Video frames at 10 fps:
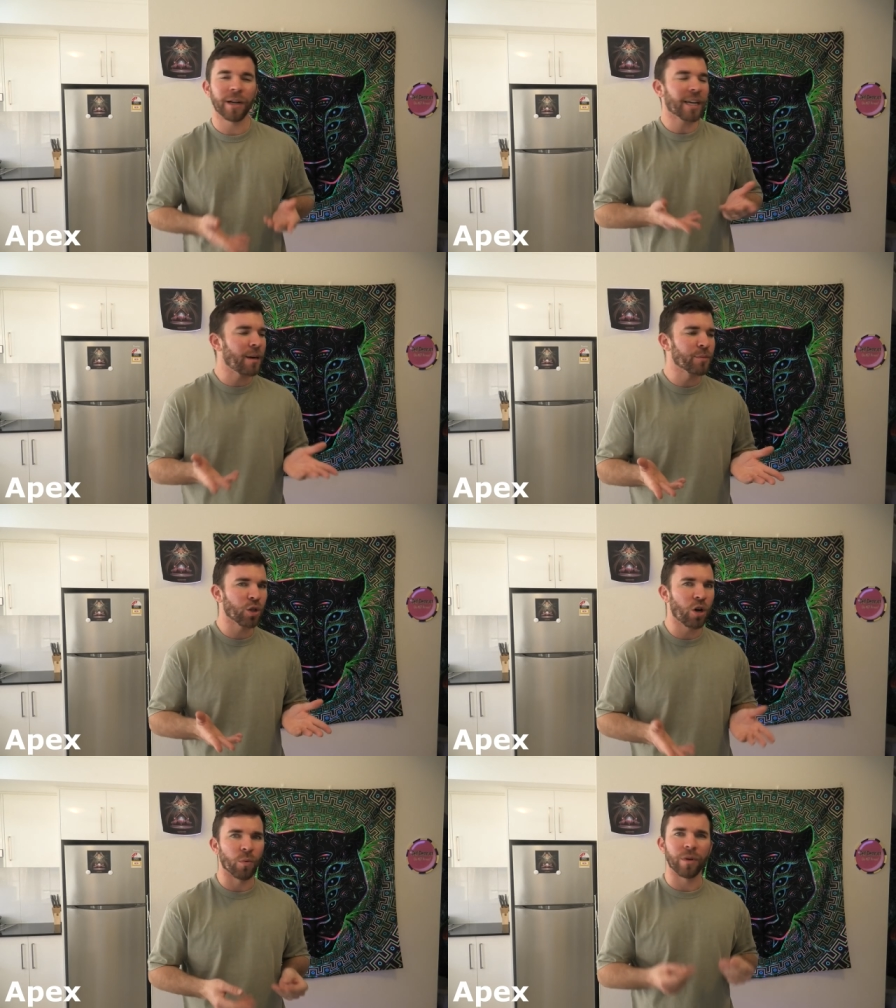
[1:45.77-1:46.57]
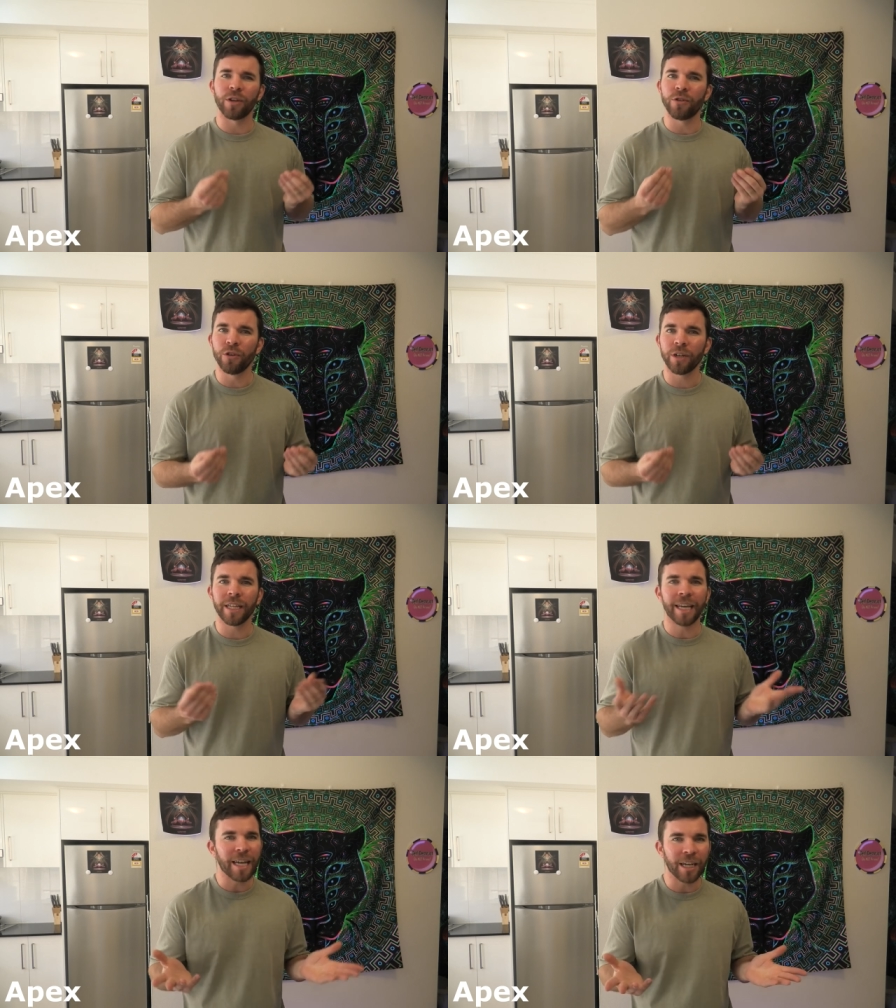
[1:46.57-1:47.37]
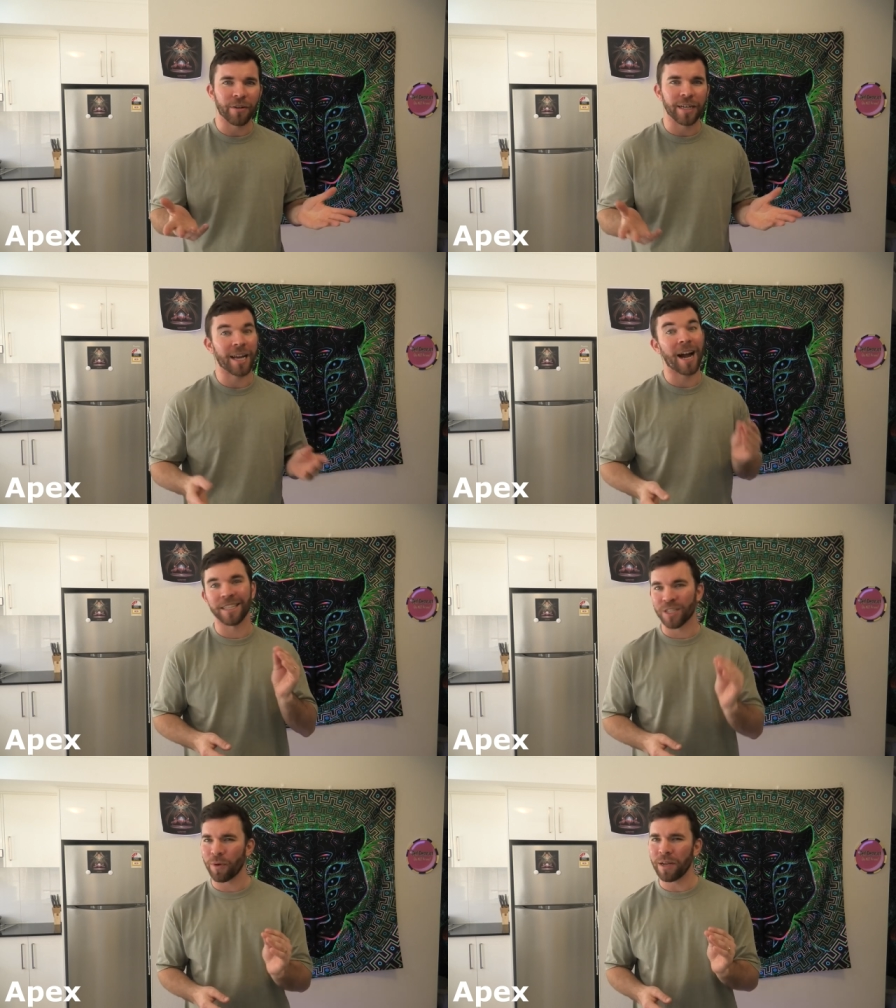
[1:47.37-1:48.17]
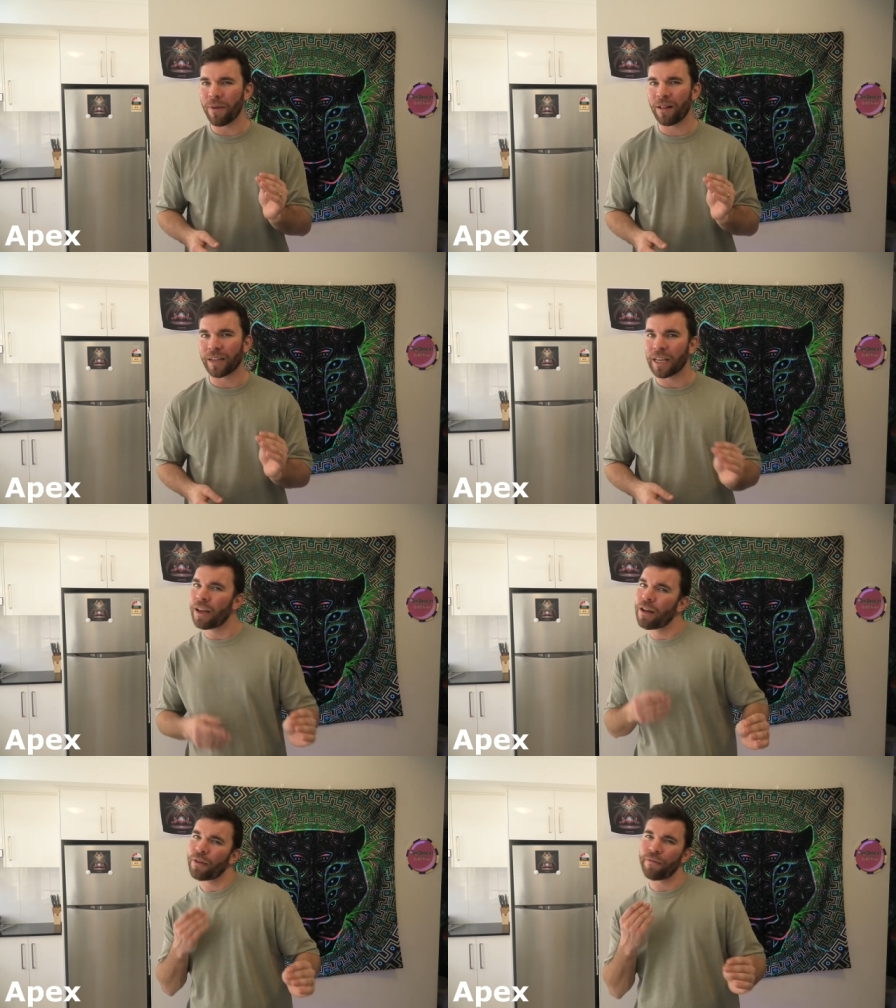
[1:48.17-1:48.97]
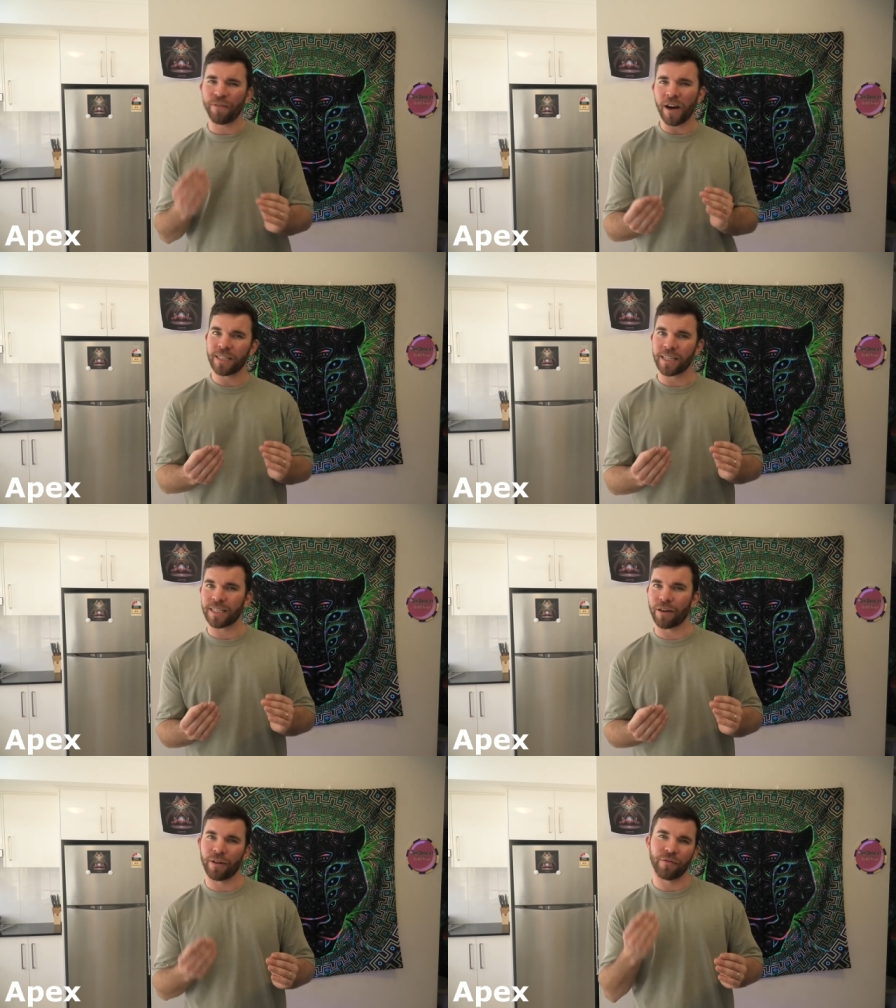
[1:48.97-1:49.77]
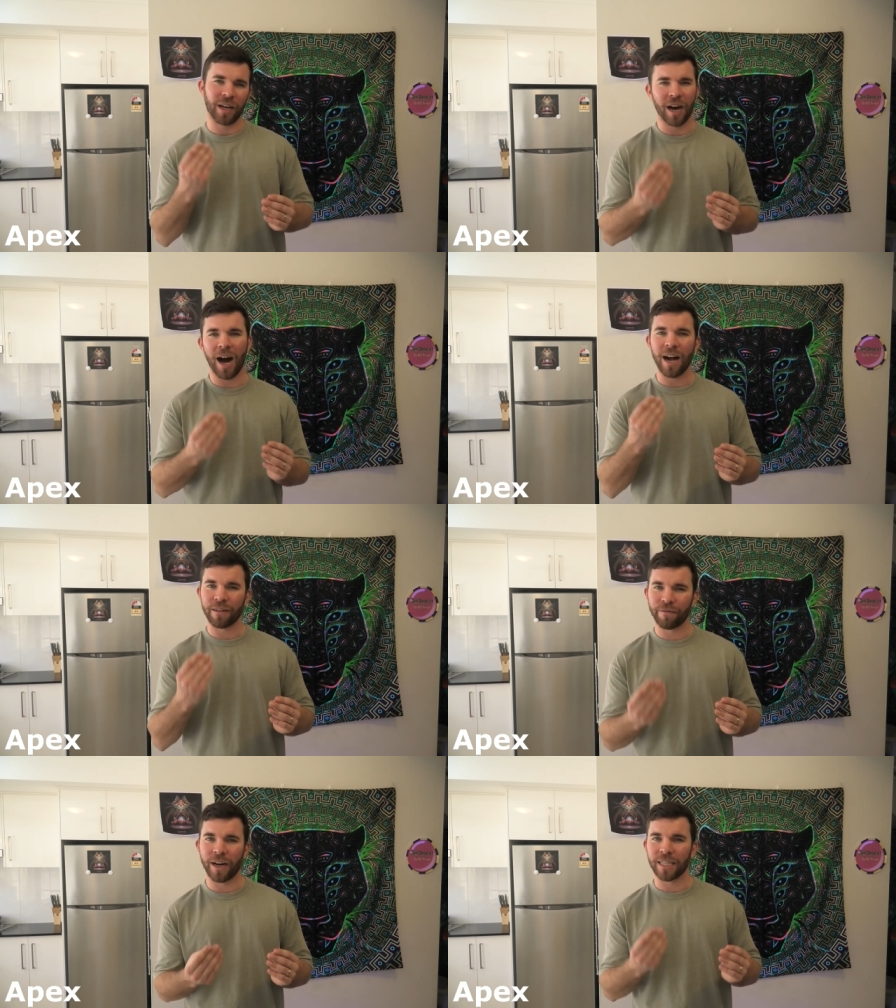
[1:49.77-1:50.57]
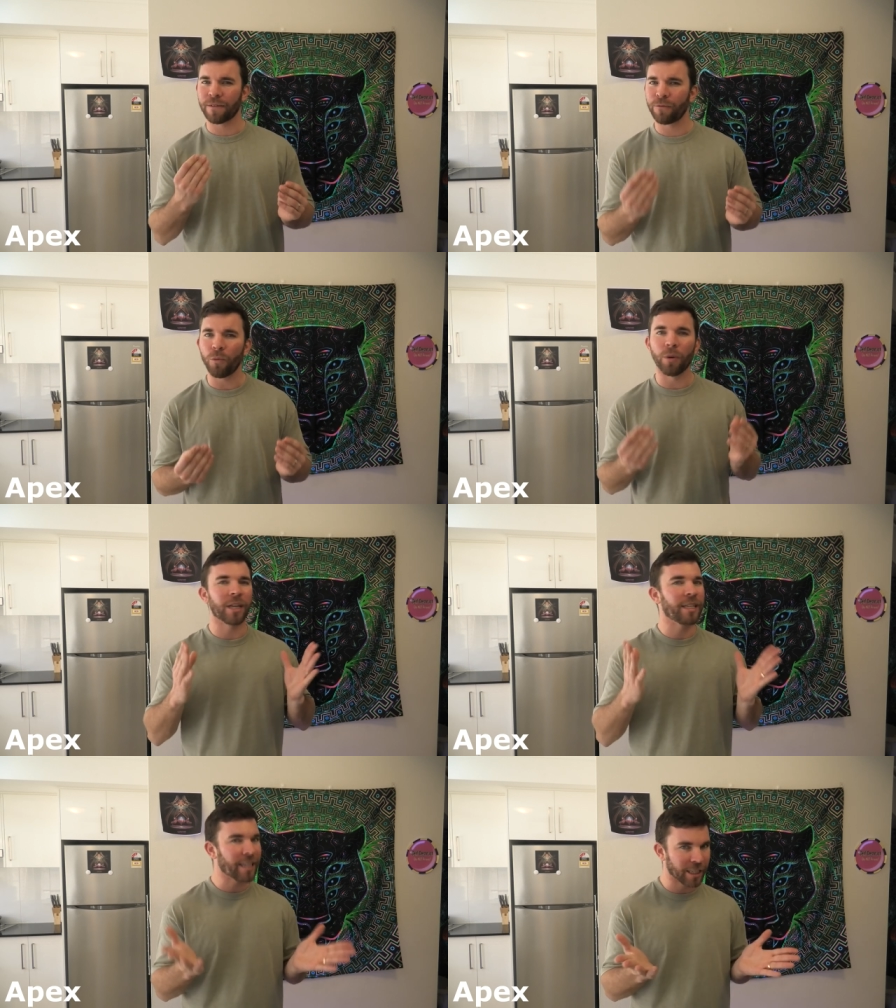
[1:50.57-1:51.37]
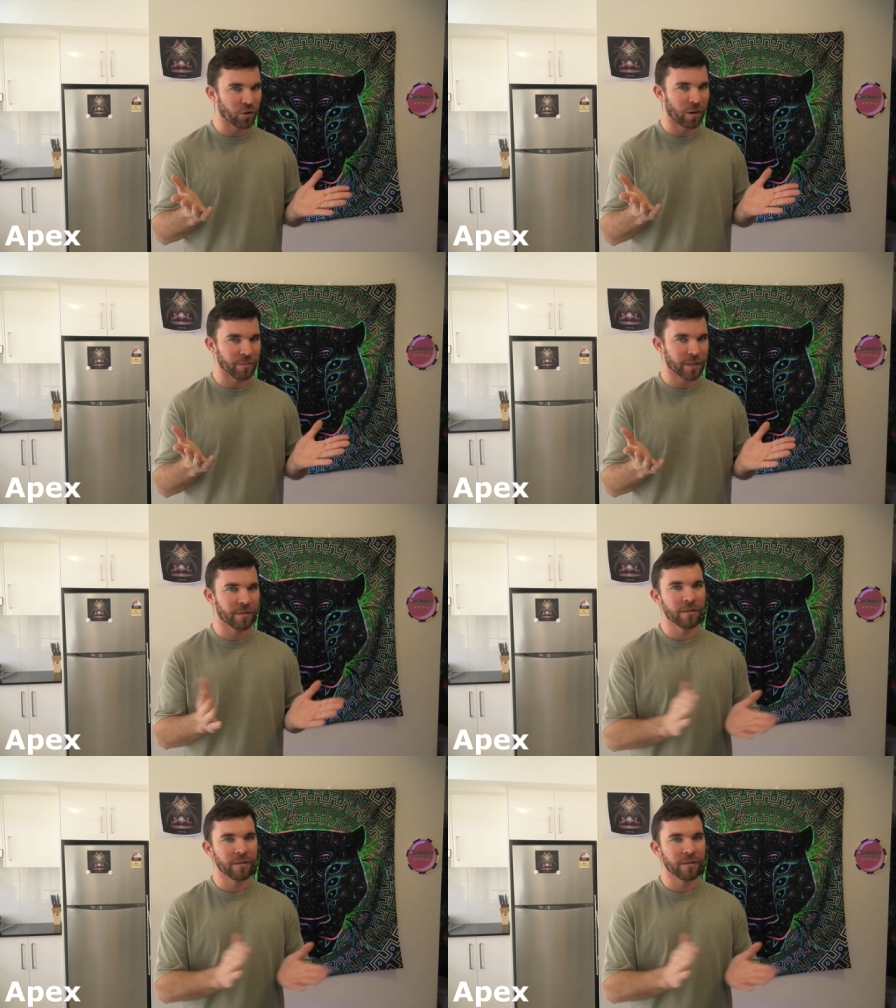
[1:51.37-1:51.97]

when it comes along with a nuclear increase and a sweet melody that finds itself over the hard and fast full-bodied kick drums.